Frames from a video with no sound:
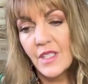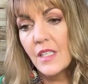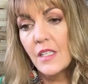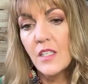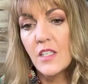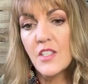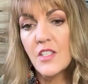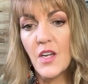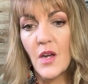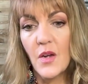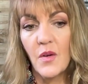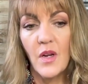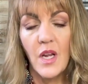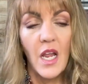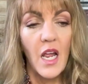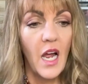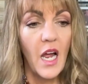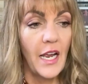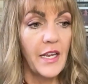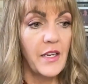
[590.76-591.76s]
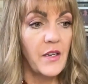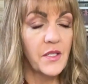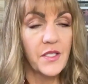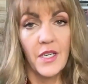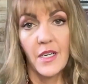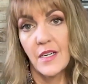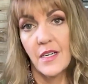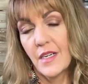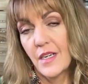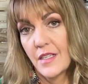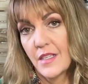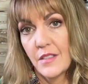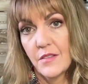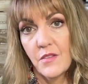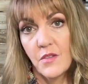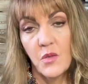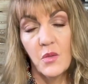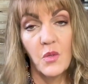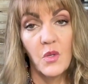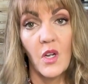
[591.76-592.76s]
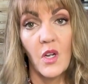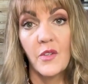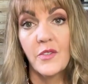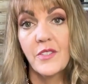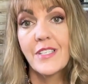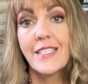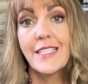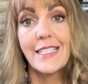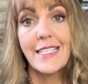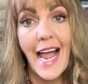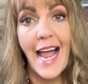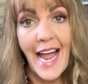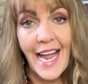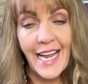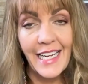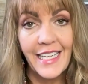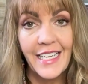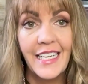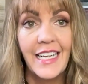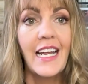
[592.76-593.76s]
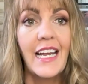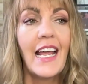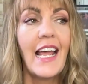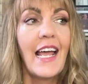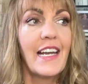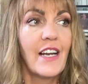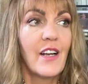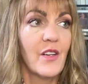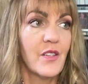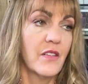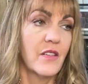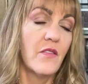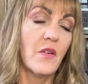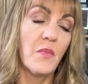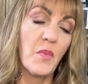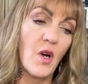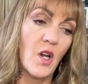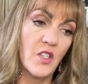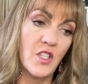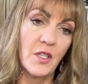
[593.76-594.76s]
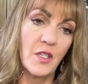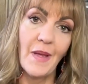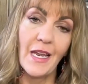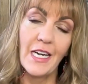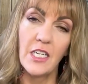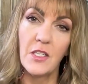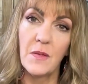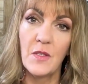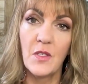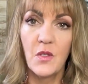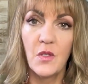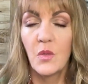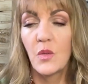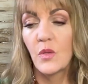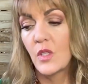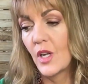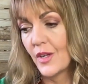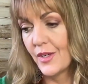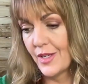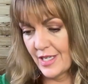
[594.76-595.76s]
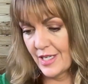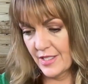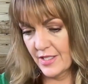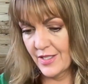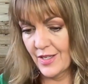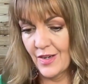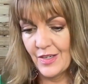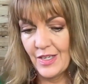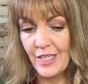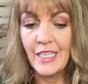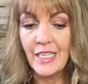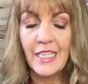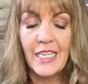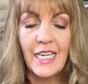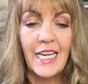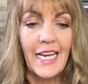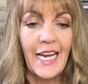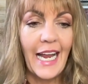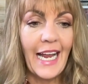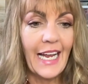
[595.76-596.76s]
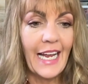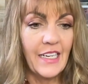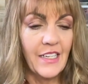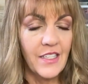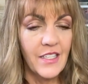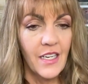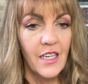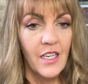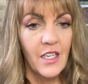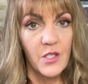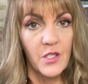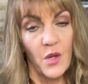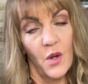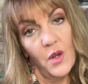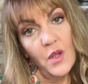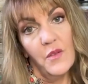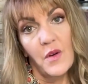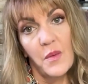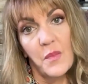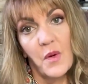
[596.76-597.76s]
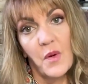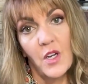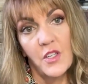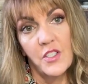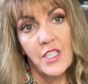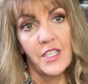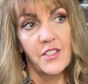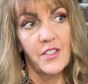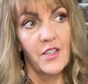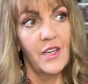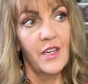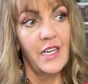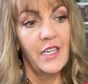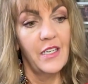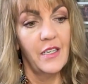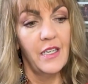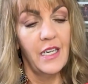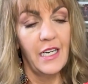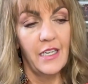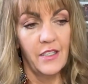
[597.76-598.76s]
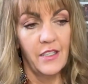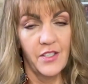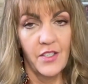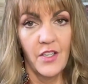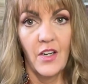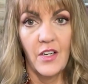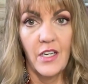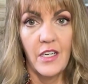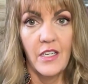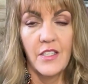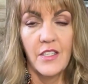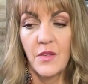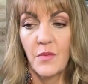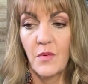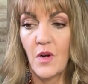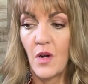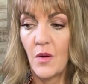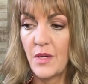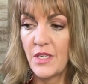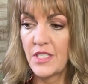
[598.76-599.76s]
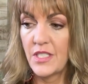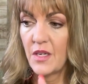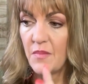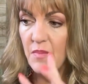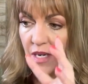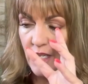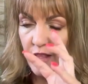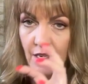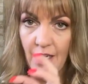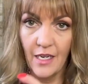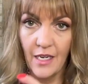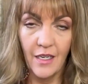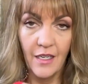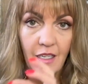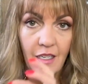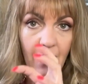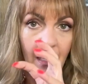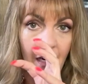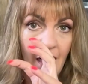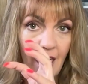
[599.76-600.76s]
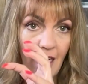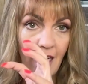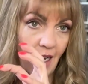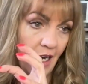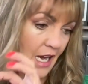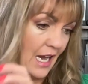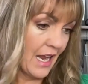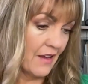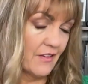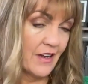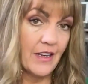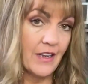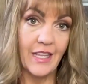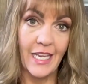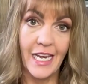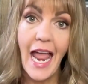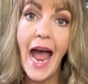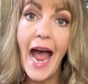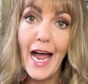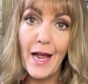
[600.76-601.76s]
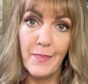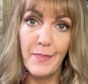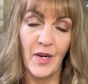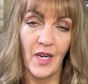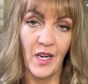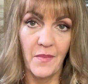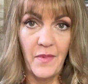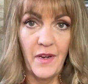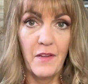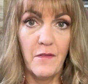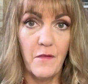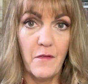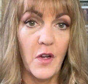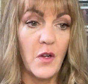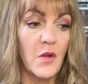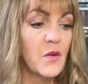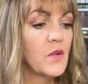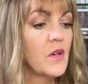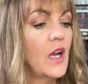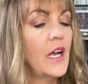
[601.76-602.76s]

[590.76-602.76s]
So I use a tool called Slack, and I also have a project management tool called Asana. And so all of our projects are in Asana, so we're always going to be in there. I have the app on my phone.